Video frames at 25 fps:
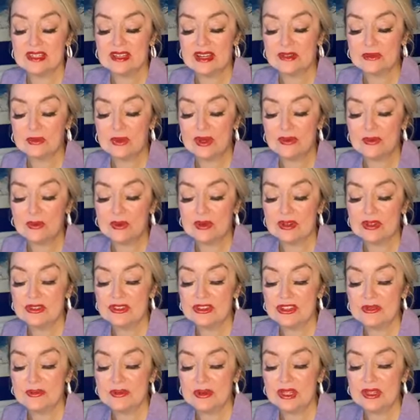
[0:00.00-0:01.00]
God, we
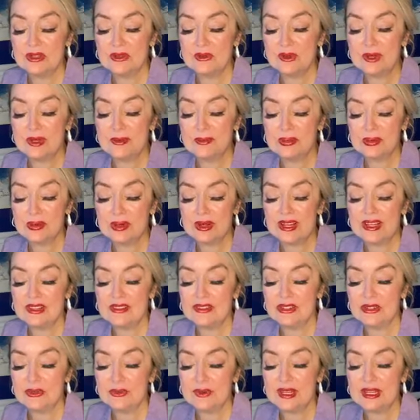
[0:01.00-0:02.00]
worship you, we
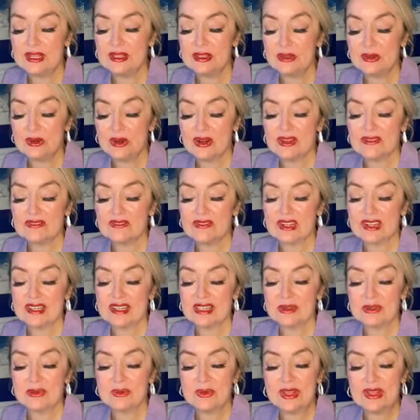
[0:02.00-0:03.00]
praise you, we glorify
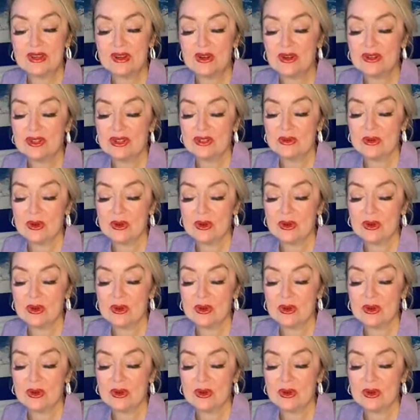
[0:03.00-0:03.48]
you, and we call